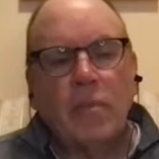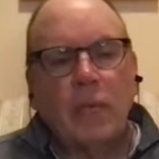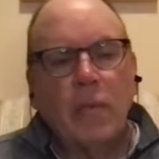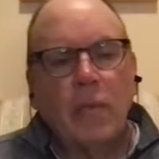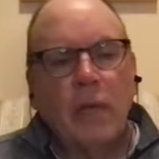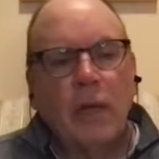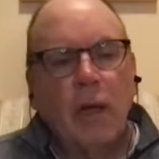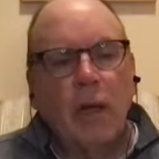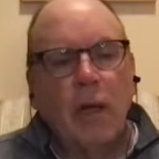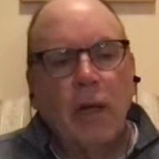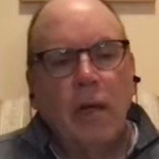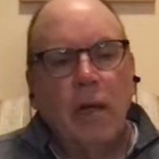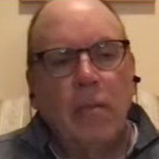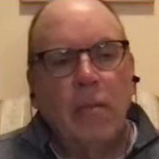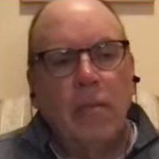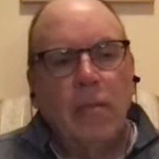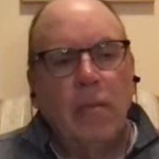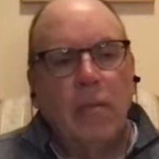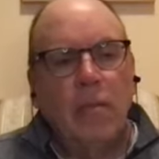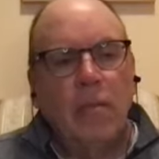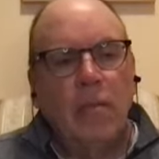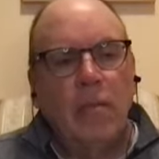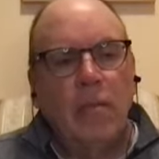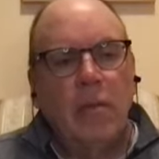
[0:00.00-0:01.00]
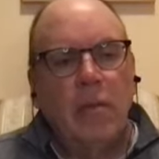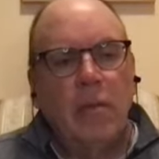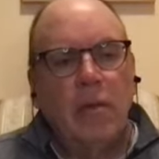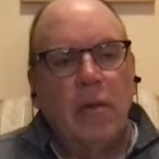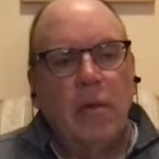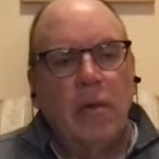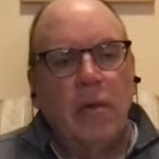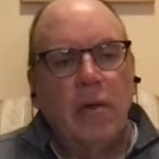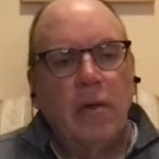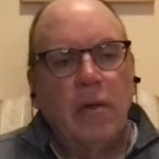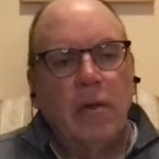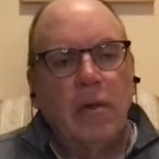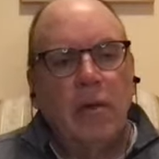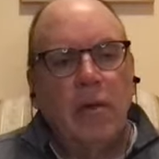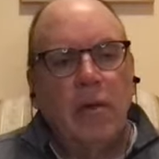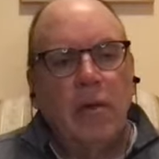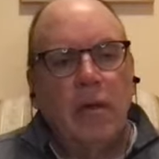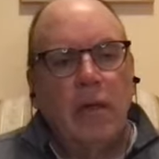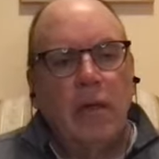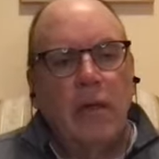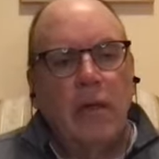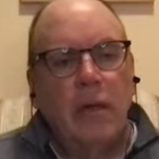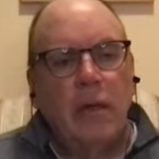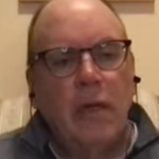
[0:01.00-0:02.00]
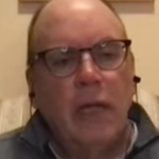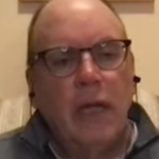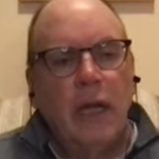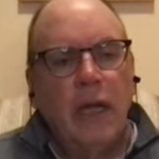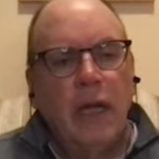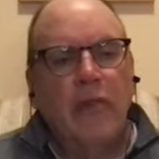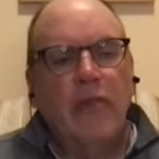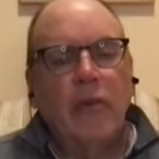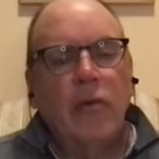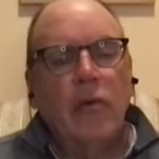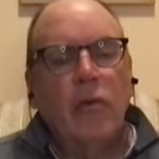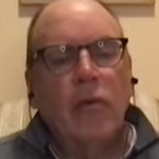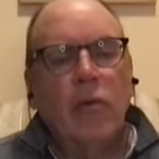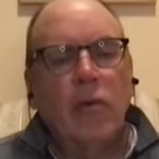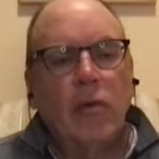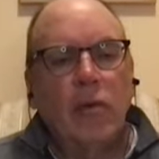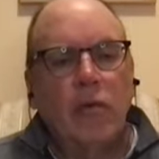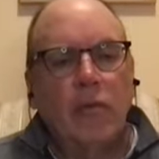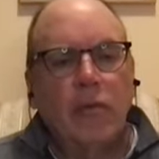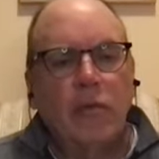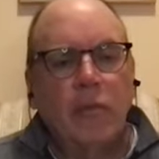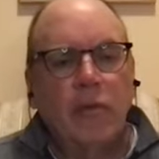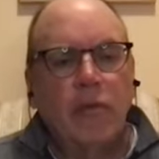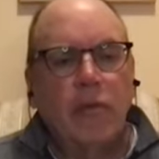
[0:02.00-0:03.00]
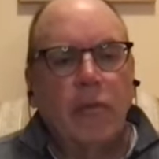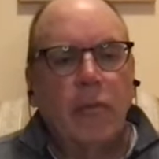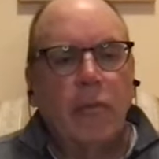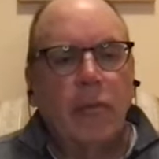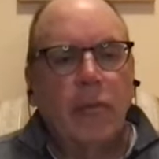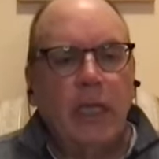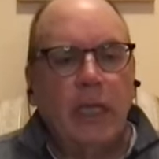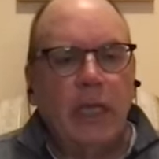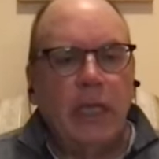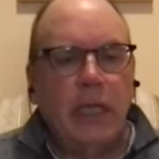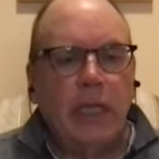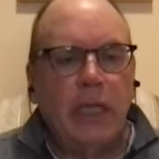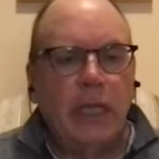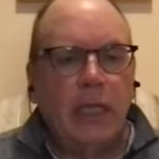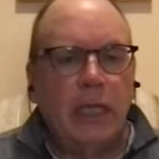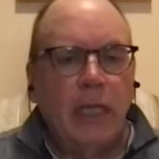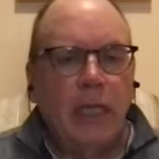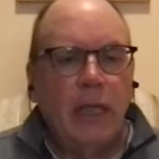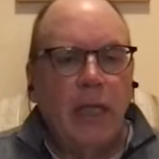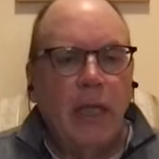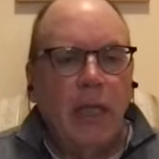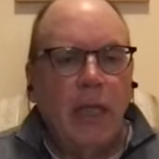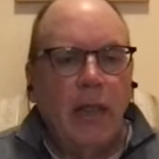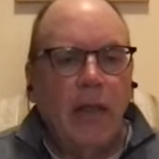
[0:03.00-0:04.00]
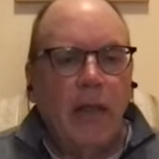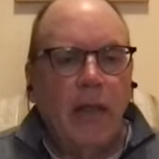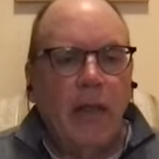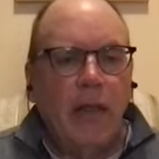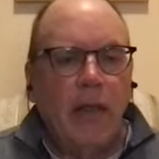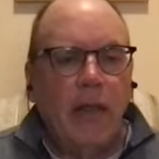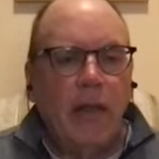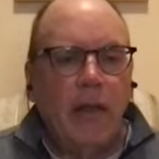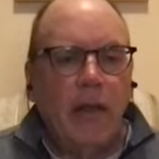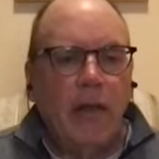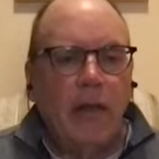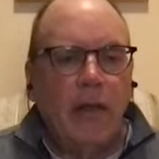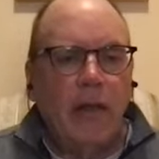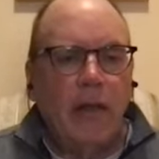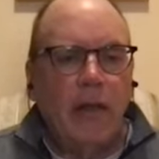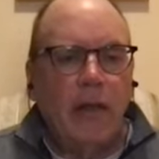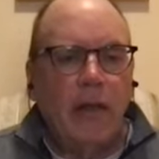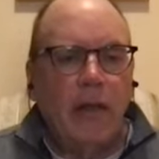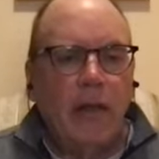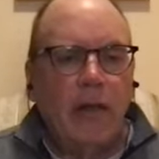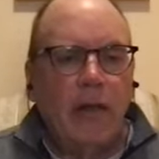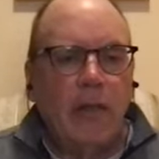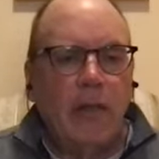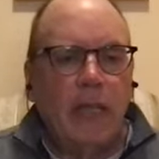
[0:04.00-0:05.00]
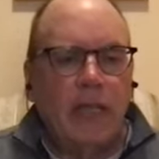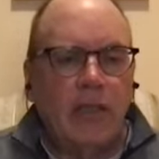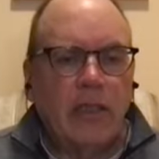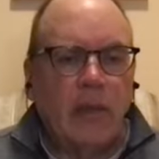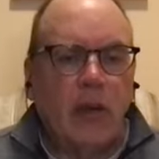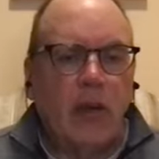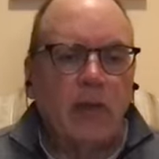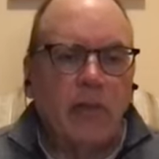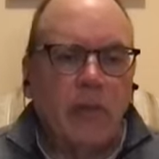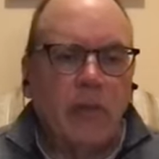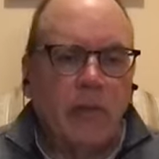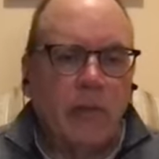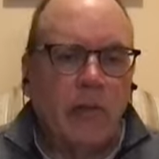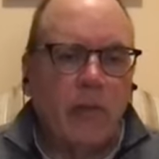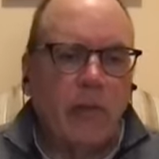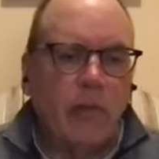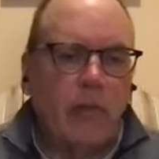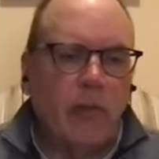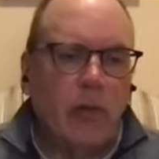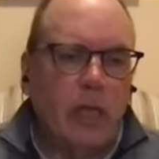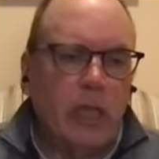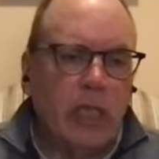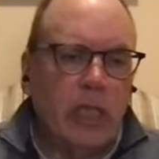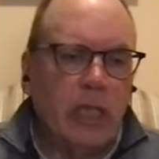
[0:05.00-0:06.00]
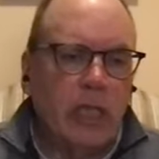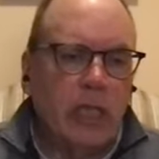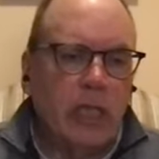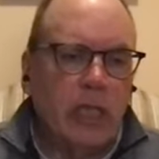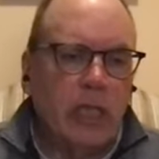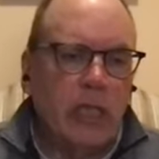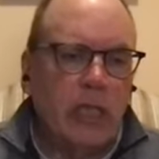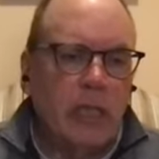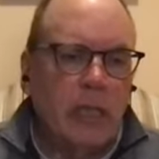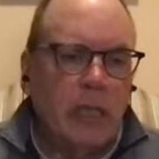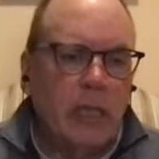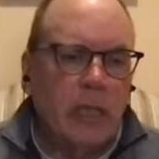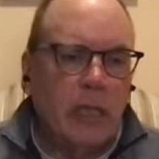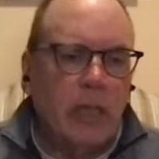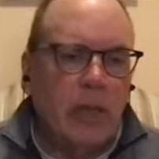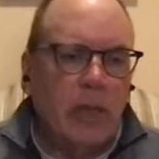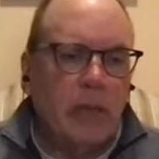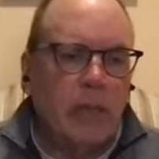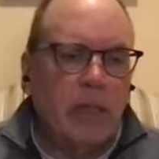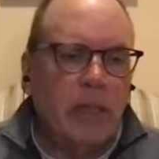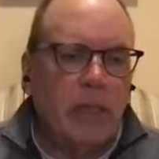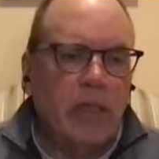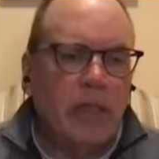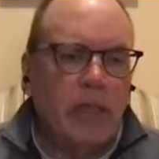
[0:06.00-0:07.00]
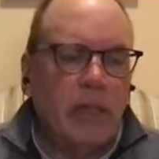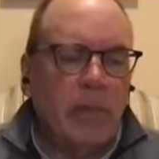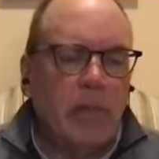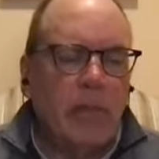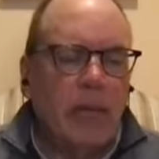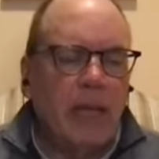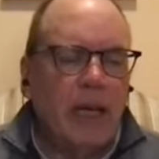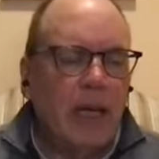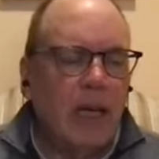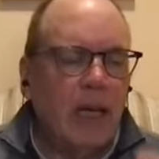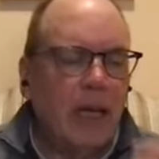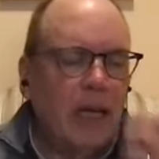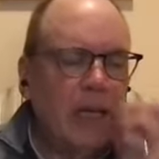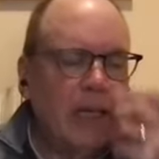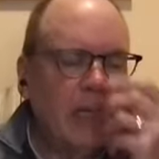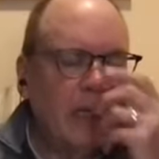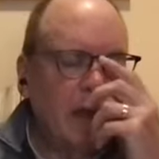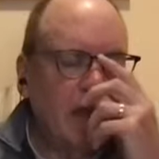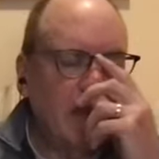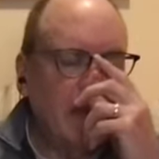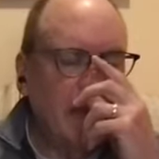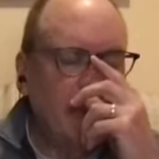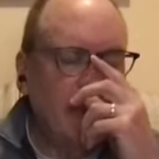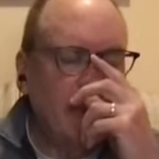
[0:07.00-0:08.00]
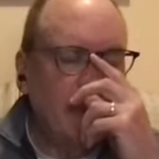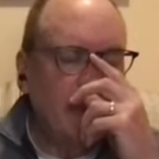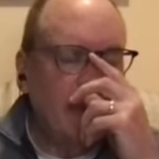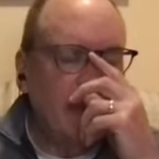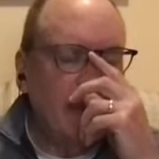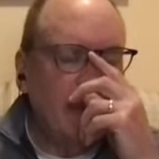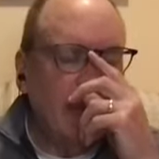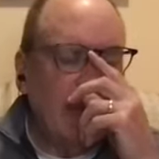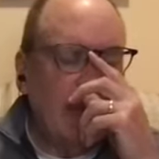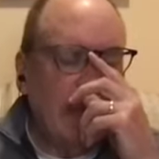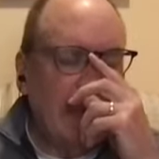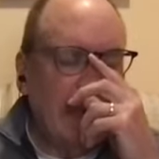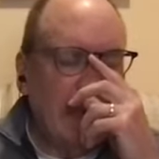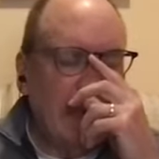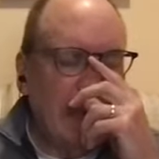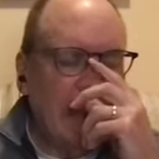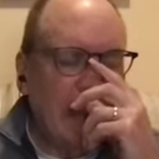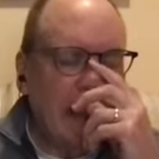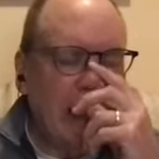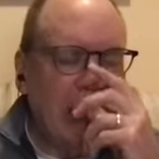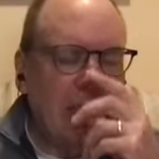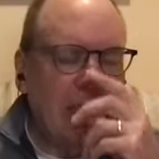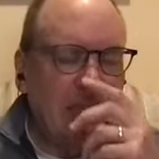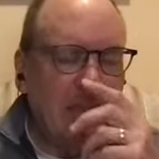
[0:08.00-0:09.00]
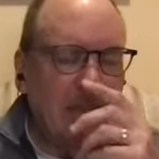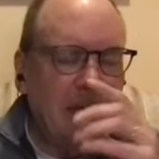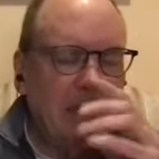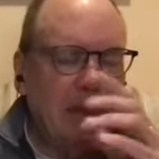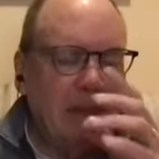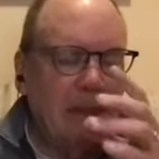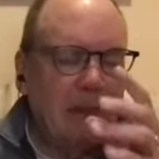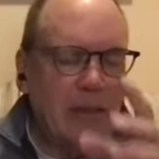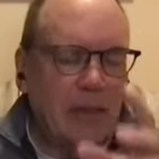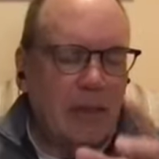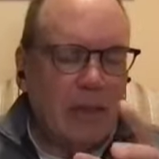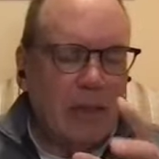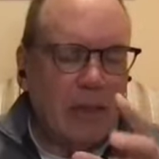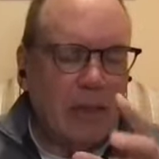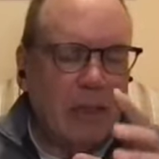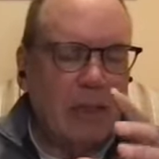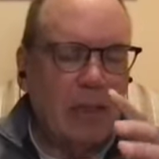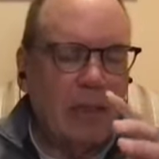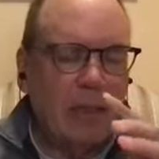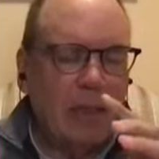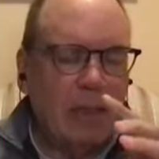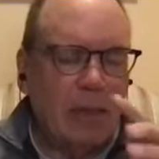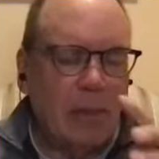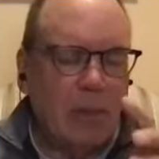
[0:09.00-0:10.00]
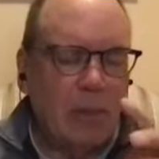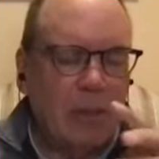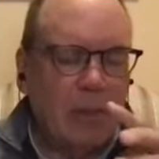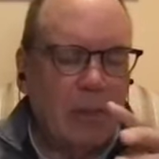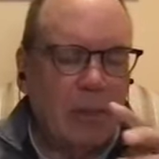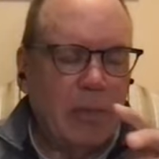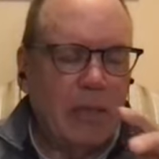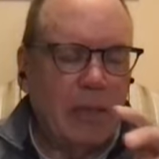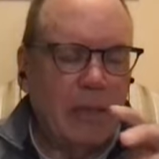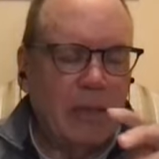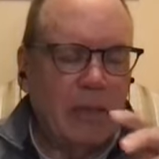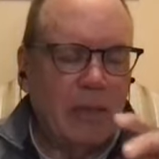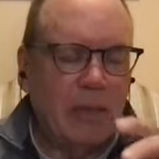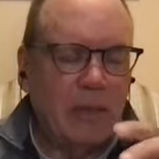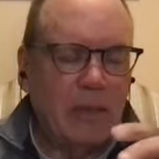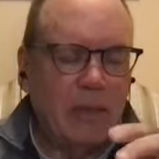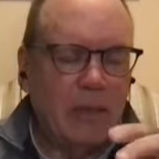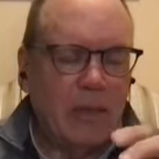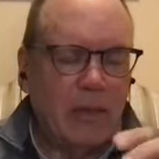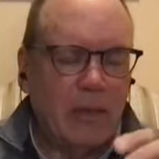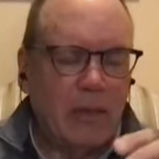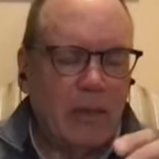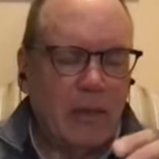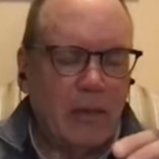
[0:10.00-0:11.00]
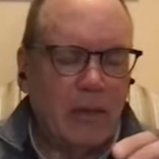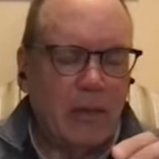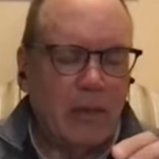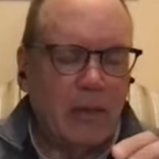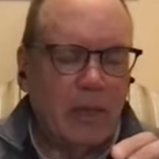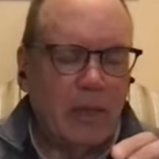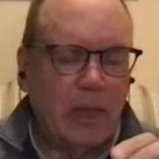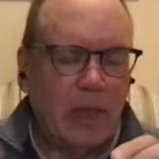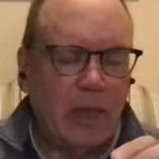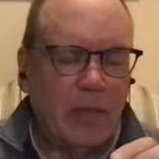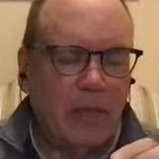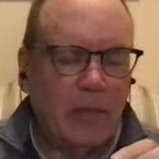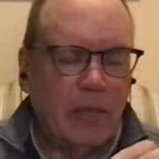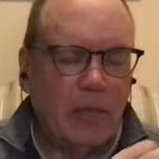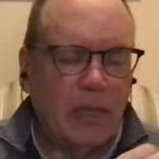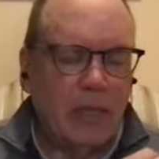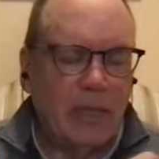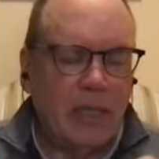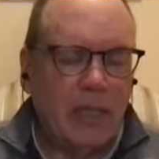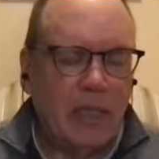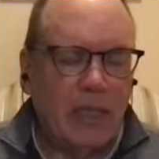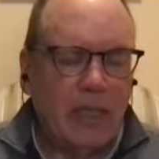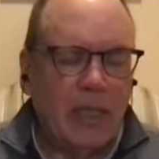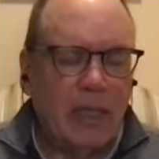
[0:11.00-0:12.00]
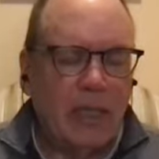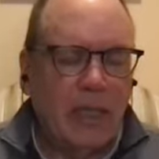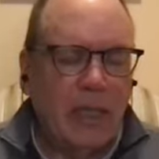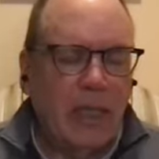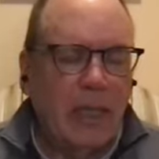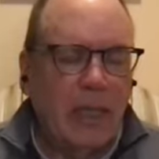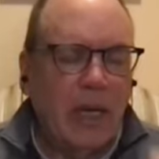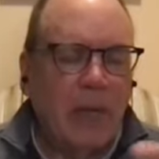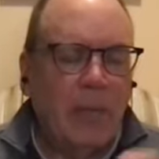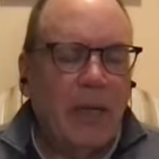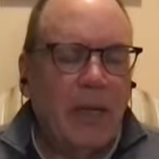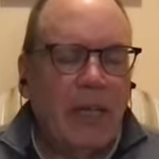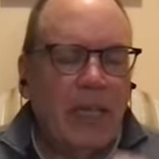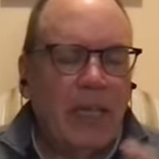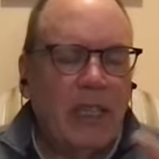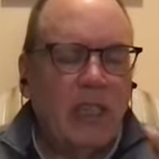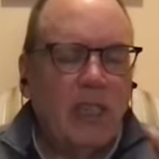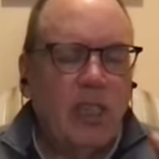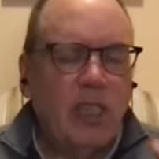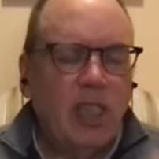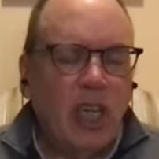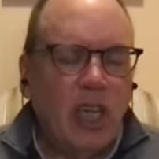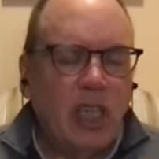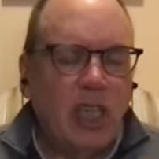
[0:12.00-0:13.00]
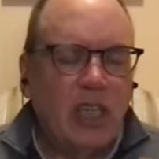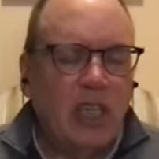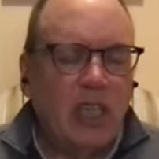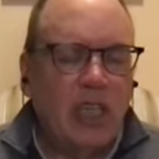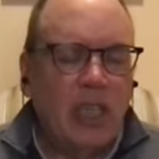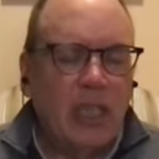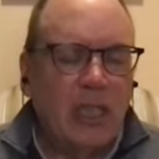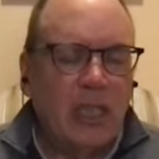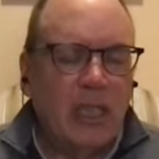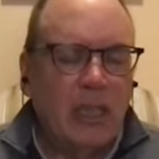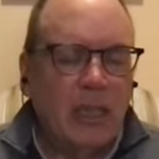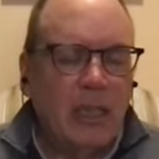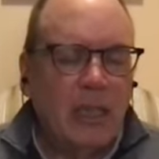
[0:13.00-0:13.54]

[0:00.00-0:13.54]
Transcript: um and so so for me that's also freeing because I'm not like, uh, you know, I was talking a little bit about this, I think, during the guided meditation. I'm not judging